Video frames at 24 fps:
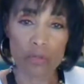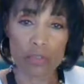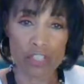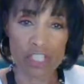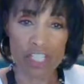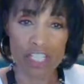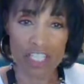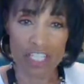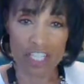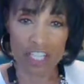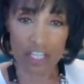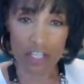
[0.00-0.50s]

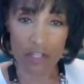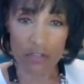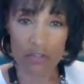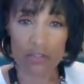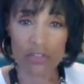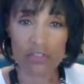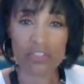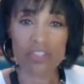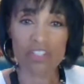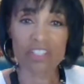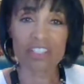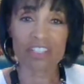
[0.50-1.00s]
13
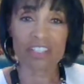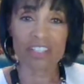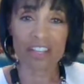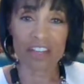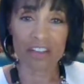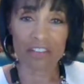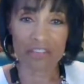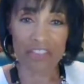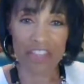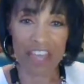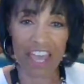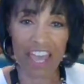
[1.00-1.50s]
years
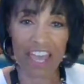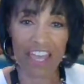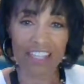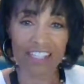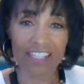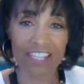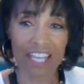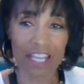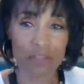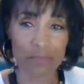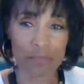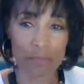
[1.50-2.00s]
of
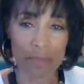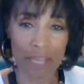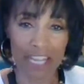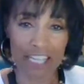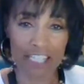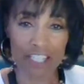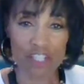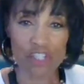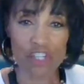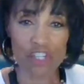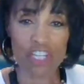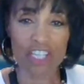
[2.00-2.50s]
that and
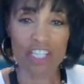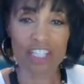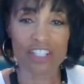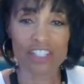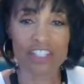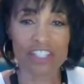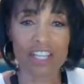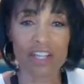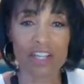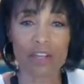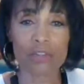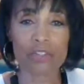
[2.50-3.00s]
managing
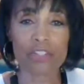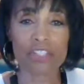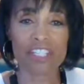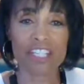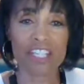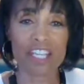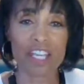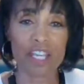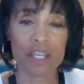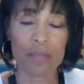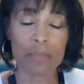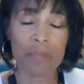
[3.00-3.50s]
a
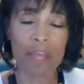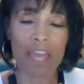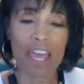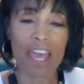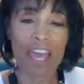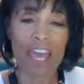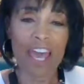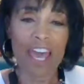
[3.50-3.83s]
sales team,